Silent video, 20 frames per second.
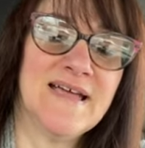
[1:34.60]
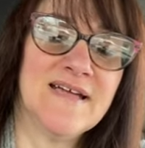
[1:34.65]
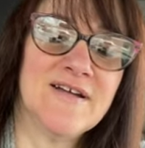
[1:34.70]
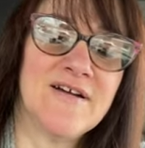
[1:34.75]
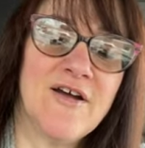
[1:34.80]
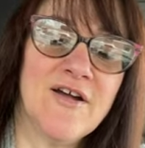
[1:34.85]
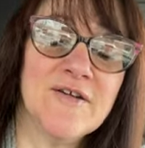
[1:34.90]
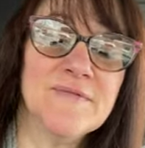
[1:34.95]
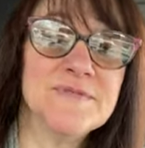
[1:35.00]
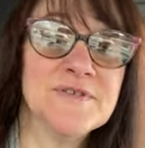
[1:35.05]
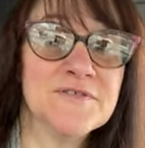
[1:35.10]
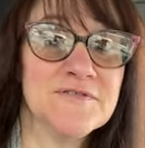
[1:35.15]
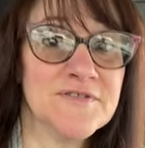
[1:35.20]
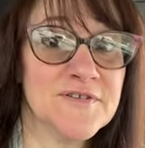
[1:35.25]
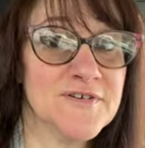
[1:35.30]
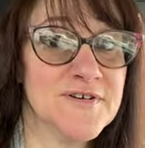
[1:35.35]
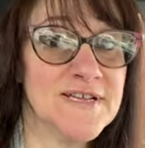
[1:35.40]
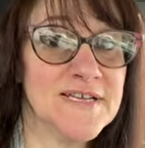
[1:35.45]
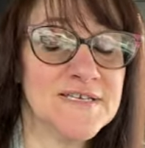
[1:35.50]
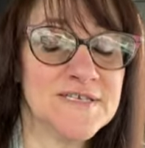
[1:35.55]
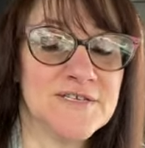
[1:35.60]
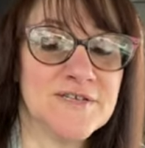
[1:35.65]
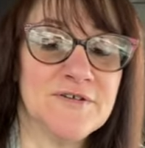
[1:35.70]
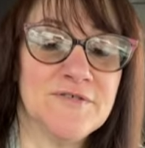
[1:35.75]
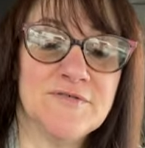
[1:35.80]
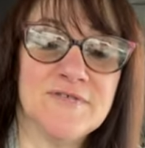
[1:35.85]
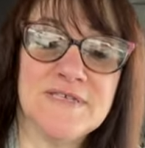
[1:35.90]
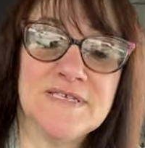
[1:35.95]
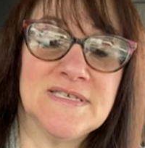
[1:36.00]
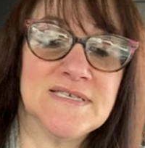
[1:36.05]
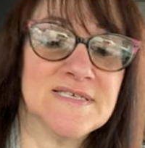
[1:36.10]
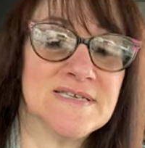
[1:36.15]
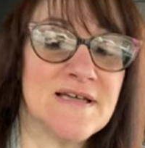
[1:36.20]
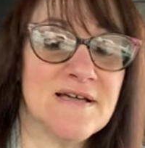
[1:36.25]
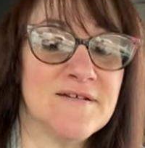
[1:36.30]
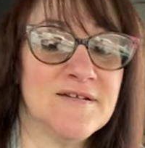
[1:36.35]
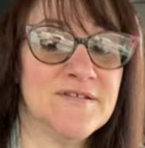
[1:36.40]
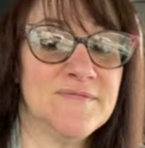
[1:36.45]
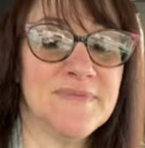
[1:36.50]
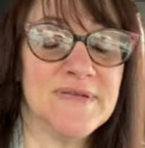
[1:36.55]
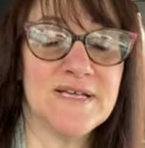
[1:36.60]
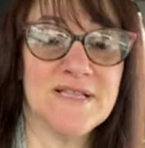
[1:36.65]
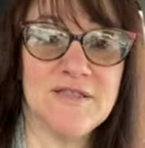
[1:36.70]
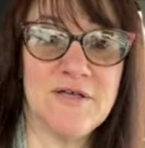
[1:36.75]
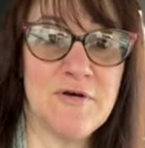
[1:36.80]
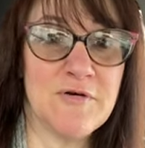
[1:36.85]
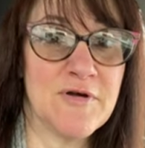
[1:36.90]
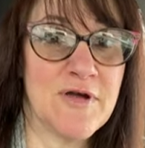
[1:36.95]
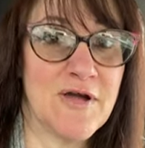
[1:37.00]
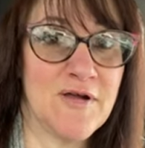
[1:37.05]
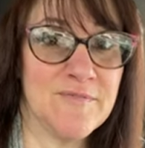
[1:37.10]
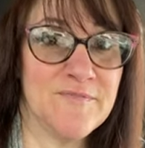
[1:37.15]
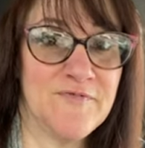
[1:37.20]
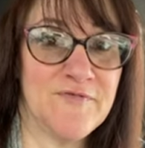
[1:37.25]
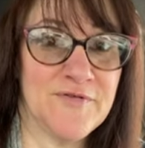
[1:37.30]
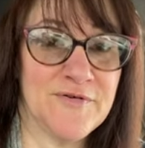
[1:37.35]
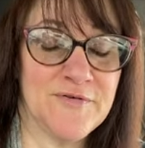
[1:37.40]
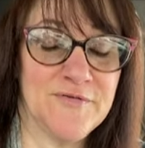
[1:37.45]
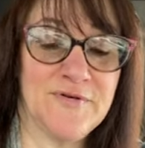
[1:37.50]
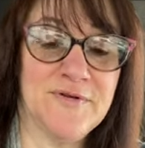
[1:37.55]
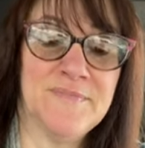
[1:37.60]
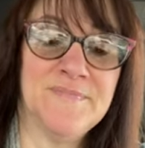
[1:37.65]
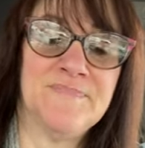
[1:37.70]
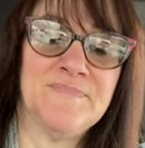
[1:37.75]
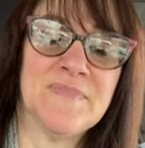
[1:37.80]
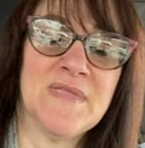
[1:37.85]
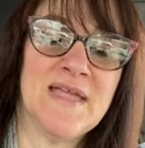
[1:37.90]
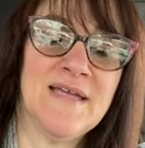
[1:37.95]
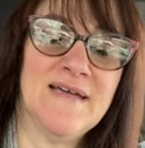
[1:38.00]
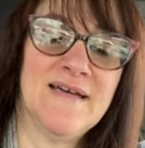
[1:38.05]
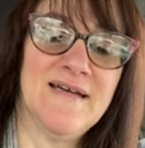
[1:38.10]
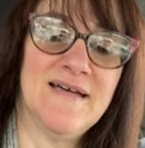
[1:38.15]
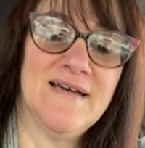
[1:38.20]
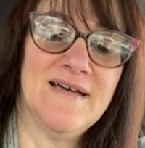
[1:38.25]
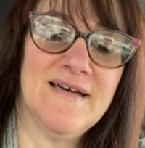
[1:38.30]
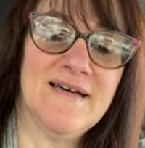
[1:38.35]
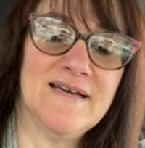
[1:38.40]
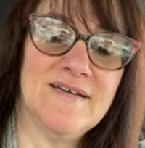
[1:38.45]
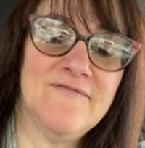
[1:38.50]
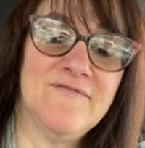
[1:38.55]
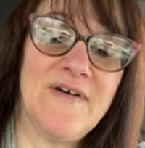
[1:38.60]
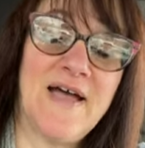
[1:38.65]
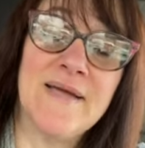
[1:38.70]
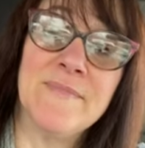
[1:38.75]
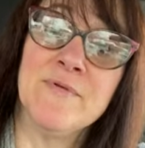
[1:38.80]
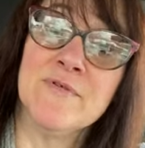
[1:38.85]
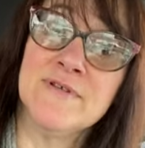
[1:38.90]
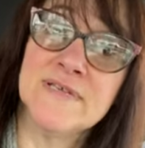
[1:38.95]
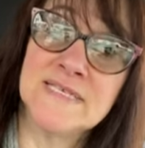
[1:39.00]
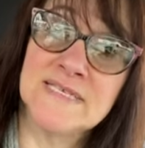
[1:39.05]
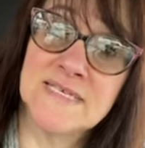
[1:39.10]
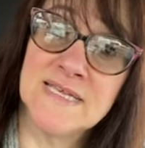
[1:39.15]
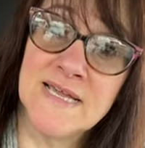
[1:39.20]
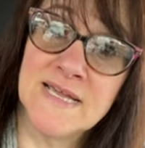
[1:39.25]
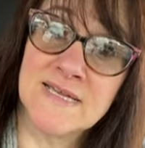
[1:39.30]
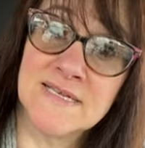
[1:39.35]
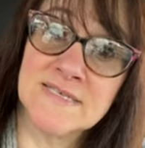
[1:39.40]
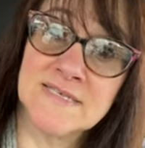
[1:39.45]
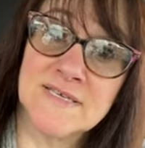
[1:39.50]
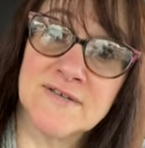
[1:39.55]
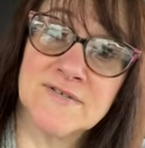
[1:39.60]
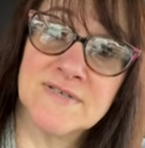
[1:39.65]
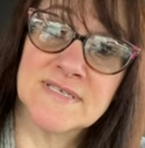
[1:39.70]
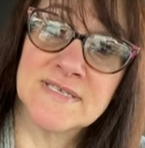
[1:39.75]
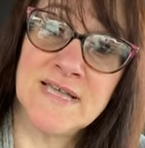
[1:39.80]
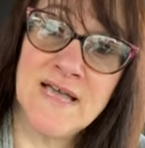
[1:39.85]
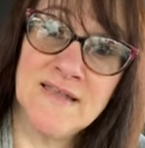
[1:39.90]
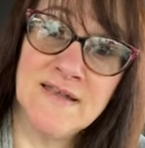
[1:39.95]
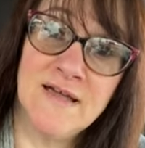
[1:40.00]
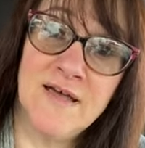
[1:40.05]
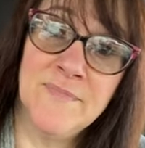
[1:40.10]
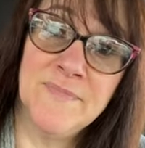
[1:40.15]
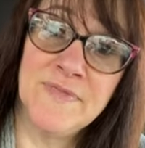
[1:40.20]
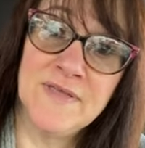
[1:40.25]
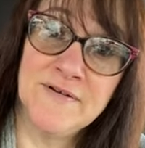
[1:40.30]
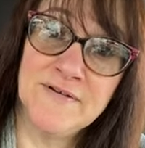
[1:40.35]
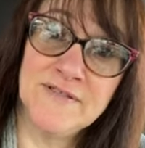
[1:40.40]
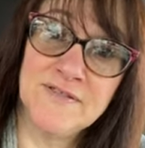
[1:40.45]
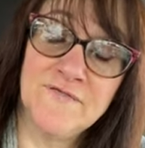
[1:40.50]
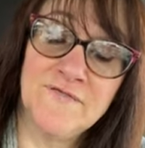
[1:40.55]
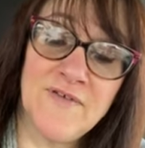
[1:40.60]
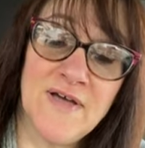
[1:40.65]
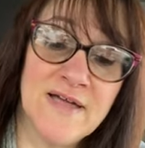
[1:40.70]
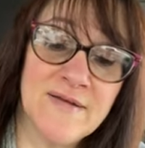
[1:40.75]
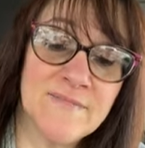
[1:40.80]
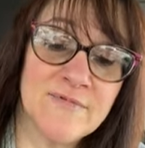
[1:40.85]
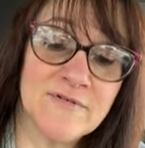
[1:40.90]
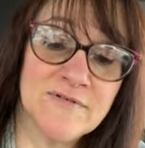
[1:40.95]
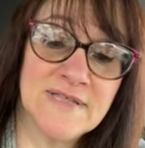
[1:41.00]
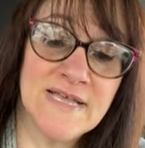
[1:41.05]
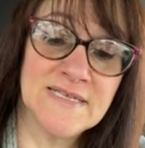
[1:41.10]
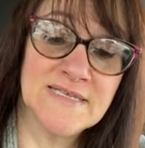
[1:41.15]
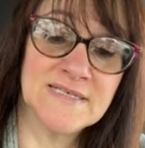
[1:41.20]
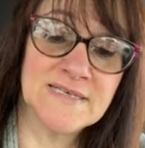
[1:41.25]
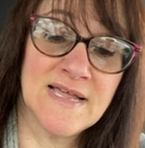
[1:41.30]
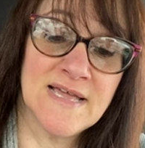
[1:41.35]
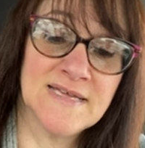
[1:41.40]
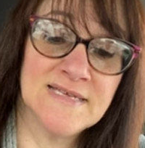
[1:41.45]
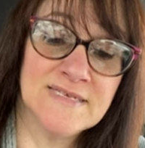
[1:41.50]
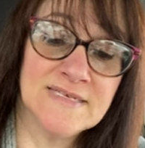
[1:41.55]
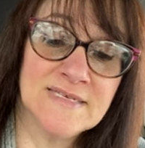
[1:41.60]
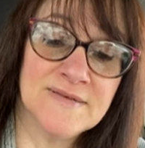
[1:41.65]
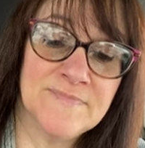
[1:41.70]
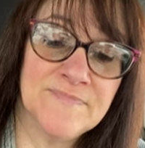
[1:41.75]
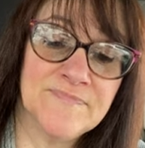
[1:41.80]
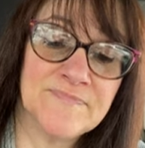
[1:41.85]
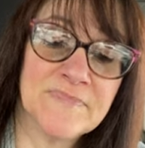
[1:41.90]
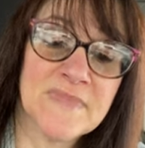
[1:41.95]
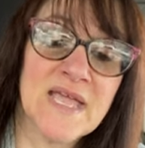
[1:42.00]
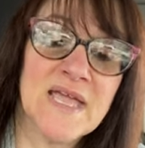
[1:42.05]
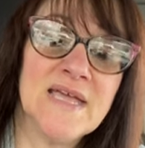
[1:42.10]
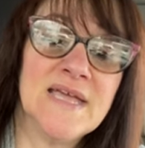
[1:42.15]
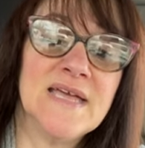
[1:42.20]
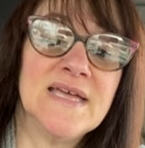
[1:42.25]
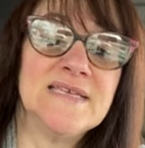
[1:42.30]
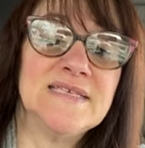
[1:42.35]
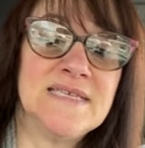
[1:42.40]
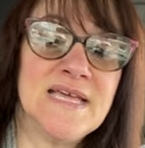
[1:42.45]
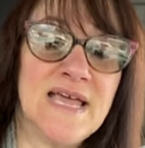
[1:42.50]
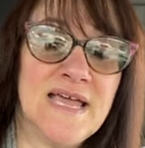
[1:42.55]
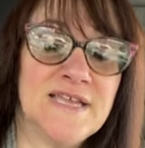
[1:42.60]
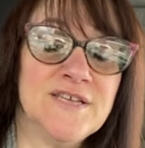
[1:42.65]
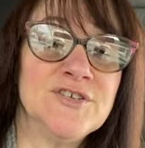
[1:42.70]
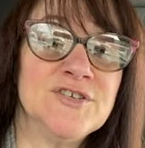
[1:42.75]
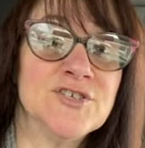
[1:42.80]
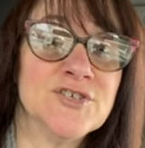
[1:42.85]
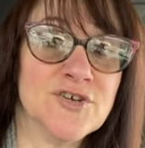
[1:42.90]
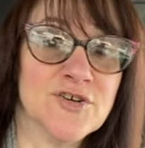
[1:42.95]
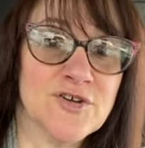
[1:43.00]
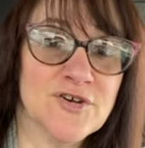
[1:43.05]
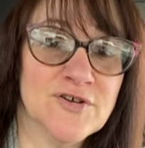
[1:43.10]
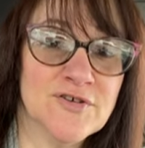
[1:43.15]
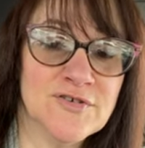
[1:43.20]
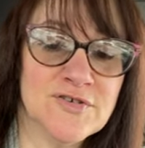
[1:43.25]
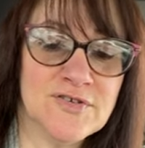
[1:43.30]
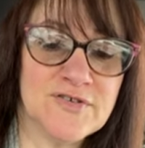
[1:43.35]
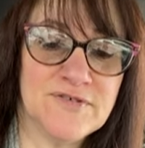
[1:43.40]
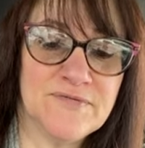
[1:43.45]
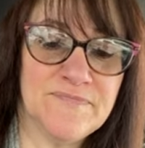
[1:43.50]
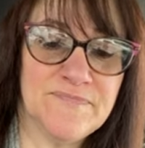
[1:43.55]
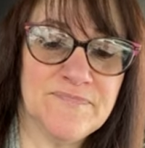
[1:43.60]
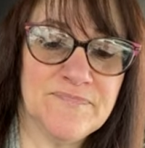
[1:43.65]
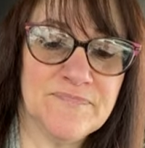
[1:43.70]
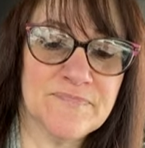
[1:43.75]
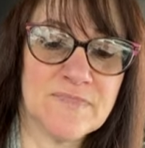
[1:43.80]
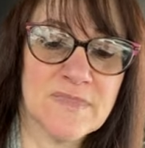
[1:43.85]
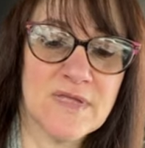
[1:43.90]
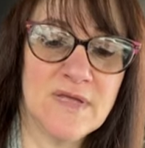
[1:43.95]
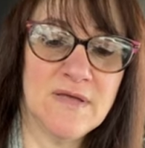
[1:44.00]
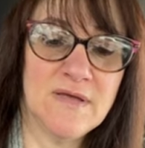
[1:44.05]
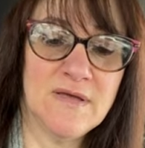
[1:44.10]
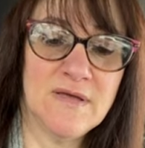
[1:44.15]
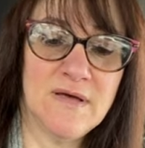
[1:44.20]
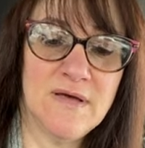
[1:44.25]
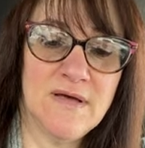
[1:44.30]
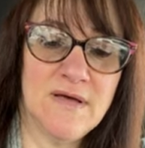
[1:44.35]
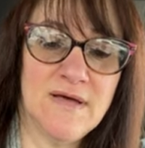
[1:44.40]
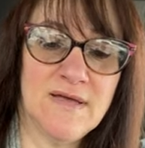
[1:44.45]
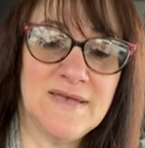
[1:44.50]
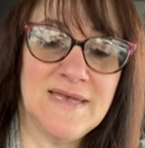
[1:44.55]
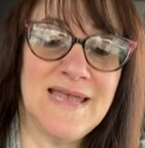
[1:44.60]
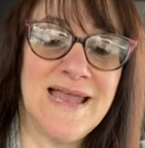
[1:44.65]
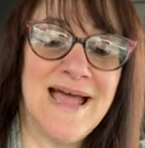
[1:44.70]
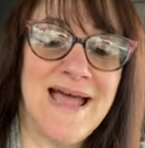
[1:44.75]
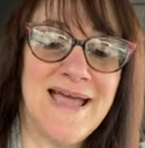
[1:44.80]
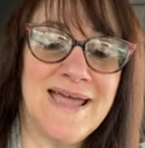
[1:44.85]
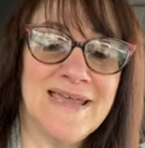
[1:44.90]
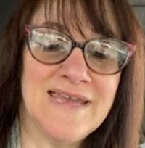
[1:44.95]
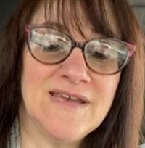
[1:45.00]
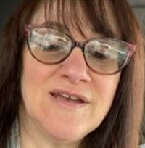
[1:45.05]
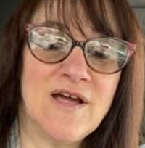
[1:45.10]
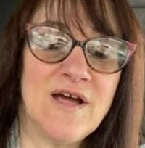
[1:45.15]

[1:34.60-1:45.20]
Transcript: Carbs are thirty-two. This is not gonna be a low carb food. Uh, fiber is six, so it's kind of up there in the fiber. That's nice. ten sugars, uh, nine